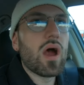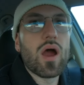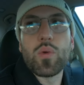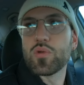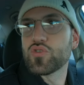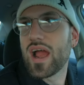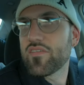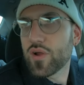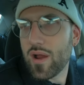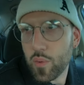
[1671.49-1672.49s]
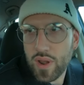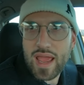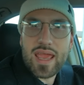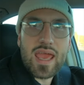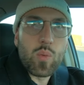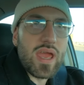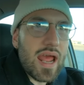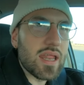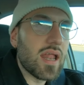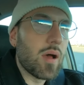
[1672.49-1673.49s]
uh, we were driving around one night and we
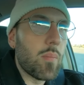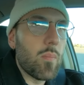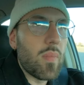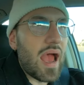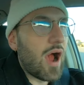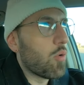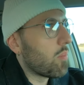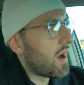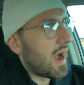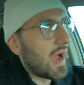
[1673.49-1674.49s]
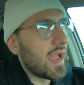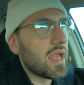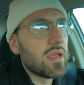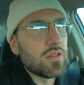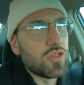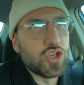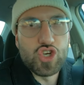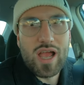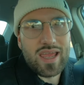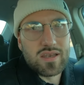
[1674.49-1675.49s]
ended up out by the
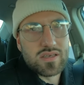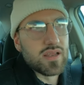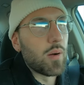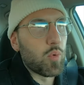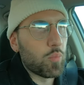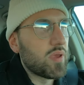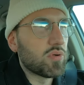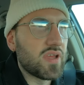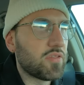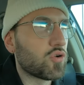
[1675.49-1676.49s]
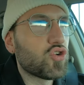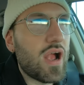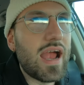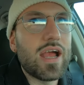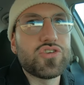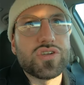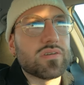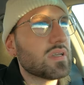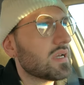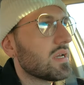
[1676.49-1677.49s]
giant dump where people take their trash
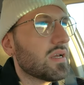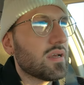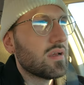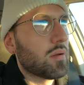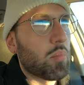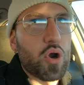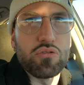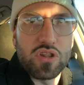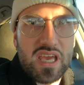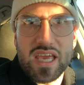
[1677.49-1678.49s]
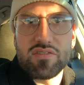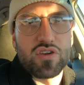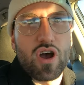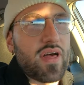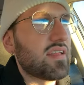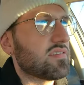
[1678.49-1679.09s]
and burn leaves and all that